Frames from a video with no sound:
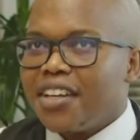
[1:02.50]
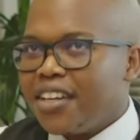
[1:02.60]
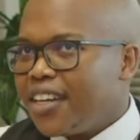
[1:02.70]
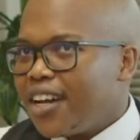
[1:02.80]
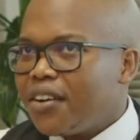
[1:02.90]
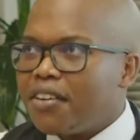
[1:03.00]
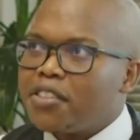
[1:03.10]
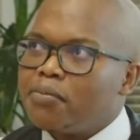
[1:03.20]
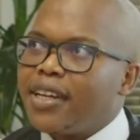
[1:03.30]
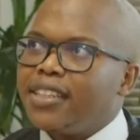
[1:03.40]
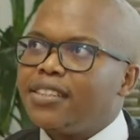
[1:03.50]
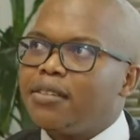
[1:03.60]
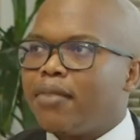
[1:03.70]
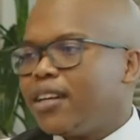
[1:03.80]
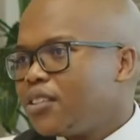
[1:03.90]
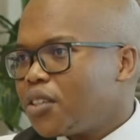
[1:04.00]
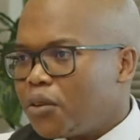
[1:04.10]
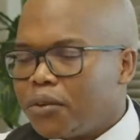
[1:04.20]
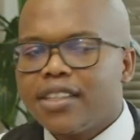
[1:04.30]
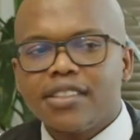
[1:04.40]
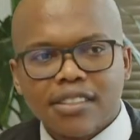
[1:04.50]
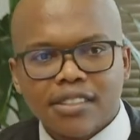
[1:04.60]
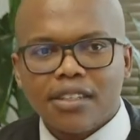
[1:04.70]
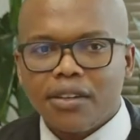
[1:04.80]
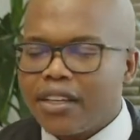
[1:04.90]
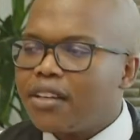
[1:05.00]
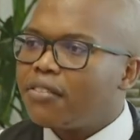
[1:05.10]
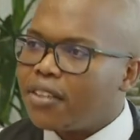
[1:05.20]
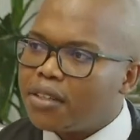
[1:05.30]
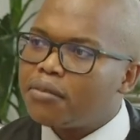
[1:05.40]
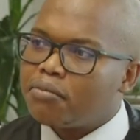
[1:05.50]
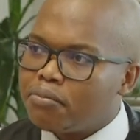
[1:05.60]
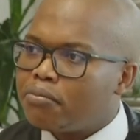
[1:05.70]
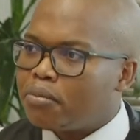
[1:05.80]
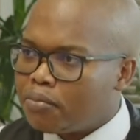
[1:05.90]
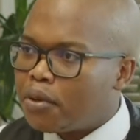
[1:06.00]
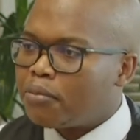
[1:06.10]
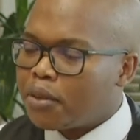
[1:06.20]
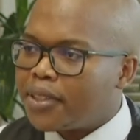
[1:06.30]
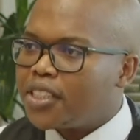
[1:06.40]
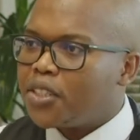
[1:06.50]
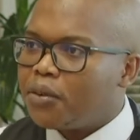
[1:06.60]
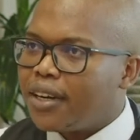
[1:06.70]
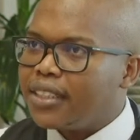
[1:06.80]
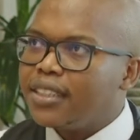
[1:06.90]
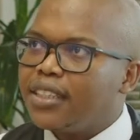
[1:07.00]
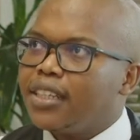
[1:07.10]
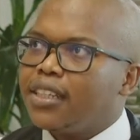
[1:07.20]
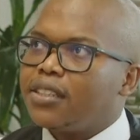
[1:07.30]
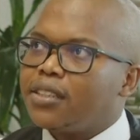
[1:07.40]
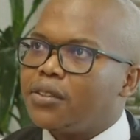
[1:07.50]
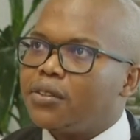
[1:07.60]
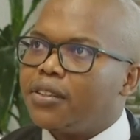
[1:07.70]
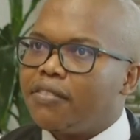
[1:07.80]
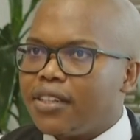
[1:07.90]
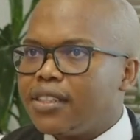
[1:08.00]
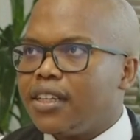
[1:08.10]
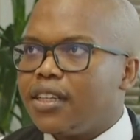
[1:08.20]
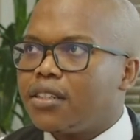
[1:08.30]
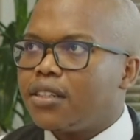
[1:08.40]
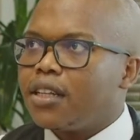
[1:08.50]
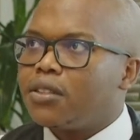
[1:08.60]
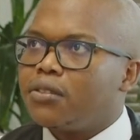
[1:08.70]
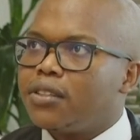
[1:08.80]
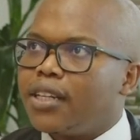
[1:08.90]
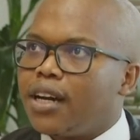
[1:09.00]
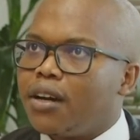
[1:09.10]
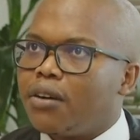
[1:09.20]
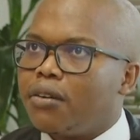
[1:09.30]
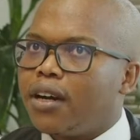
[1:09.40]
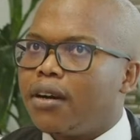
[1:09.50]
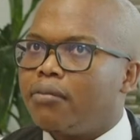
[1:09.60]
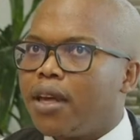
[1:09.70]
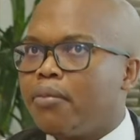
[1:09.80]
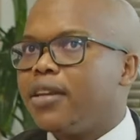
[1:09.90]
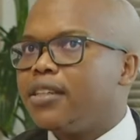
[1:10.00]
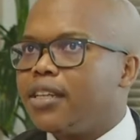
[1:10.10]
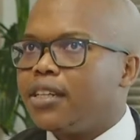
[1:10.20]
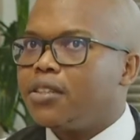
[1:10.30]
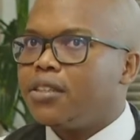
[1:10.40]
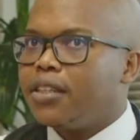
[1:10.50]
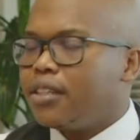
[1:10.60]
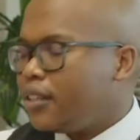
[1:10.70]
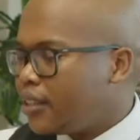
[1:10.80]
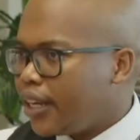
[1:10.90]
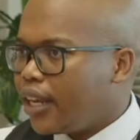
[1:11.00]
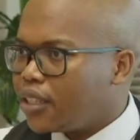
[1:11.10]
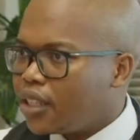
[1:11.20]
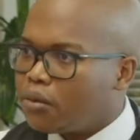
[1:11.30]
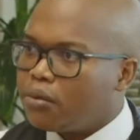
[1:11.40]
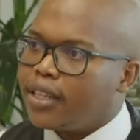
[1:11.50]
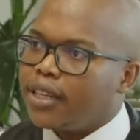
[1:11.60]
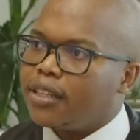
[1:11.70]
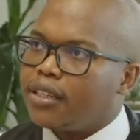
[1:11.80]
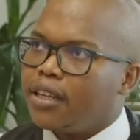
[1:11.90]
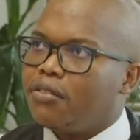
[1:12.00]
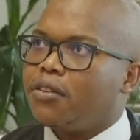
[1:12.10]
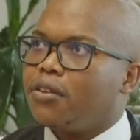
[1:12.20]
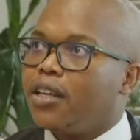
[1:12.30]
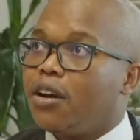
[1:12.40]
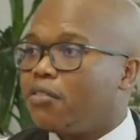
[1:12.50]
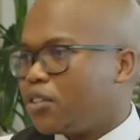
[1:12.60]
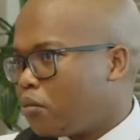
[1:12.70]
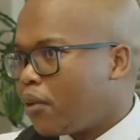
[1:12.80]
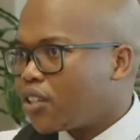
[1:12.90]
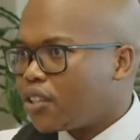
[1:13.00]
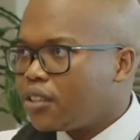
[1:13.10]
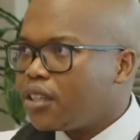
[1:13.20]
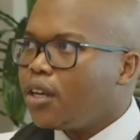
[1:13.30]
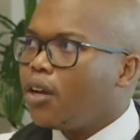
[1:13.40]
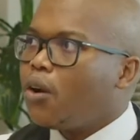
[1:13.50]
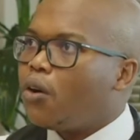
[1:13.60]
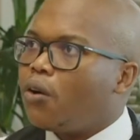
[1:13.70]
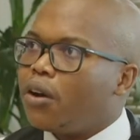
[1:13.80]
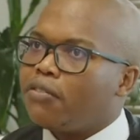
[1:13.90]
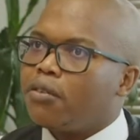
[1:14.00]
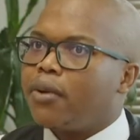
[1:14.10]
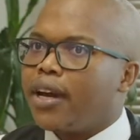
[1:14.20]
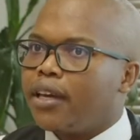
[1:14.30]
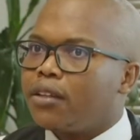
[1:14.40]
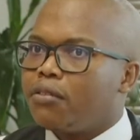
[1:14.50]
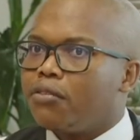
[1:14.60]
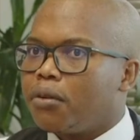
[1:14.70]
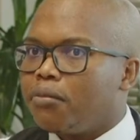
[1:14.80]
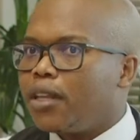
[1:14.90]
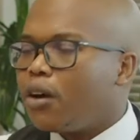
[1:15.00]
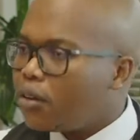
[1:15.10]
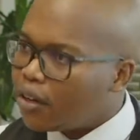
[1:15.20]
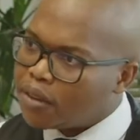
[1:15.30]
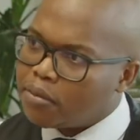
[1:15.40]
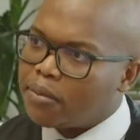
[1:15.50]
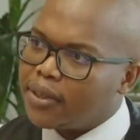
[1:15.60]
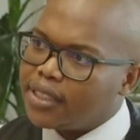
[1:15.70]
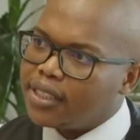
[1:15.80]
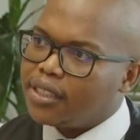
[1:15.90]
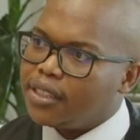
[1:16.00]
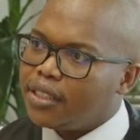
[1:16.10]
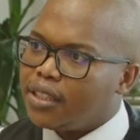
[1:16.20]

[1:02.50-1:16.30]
now have spent months or weeks looking for that property you want. So the first thing that will now happen is that the estate agent will then give you the offer to purchase, or if you're buying from the owner of the property